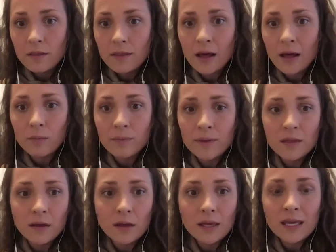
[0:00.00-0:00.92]
They'll
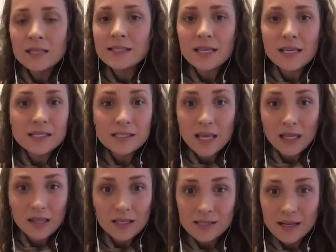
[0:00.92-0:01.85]
be the easiest
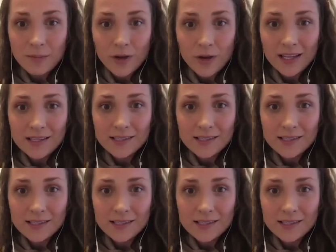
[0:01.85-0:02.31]
thing that someone